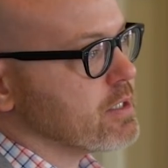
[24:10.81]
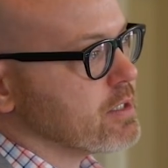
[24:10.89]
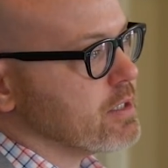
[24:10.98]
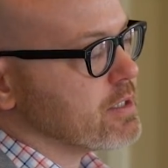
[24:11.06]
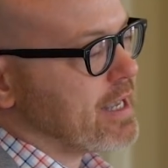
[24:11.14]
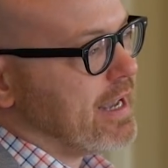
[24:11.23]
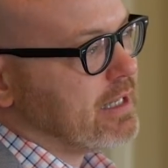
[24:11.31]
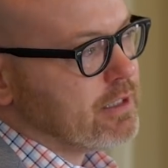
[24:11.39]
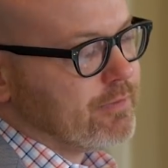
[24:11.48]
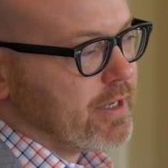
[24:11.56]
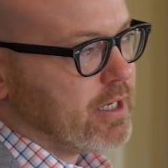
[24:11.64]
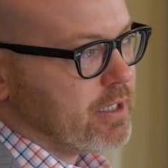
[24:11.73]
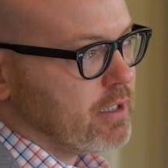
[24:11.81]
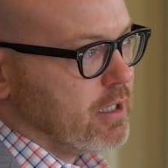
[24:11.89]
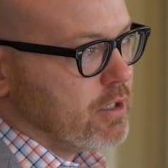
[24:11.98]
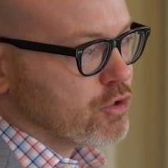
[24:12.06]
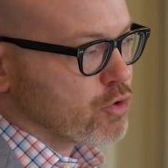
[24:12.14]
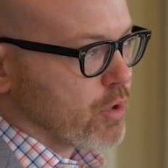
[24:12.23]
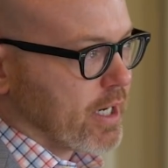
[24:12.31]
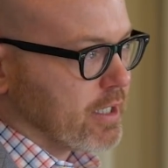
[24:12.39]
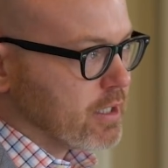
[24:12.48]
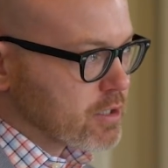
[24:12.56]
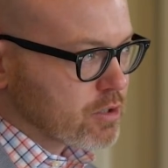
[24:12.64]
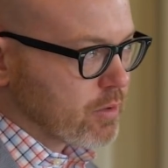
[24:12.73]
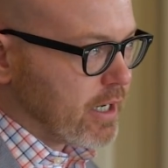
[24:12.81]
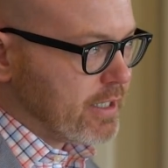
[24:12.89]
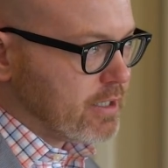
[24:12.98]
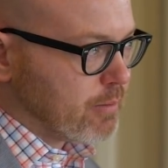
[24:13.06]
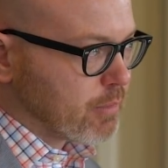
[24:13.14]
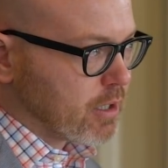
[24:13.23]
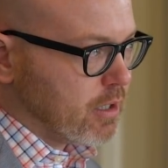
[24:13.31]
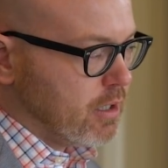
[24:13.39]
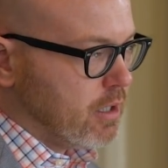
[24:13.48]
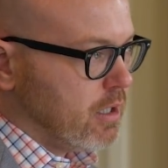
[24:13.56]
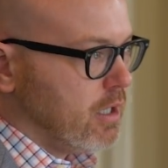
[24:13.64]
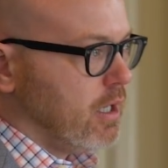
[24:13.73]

It's this elevated triglyceride number